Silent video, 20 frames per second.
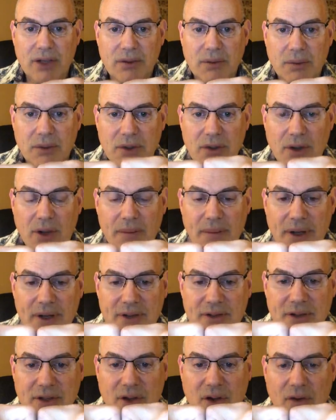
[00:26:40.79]
when we talk about a
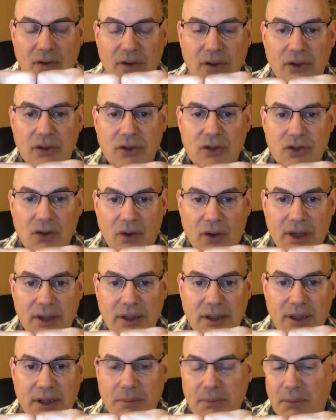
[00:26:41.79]
synovial joint,
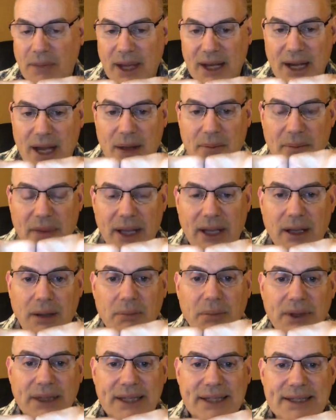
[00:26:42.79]
and it may not make
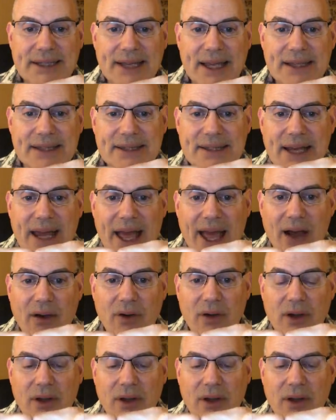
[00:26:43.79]
complete sense now,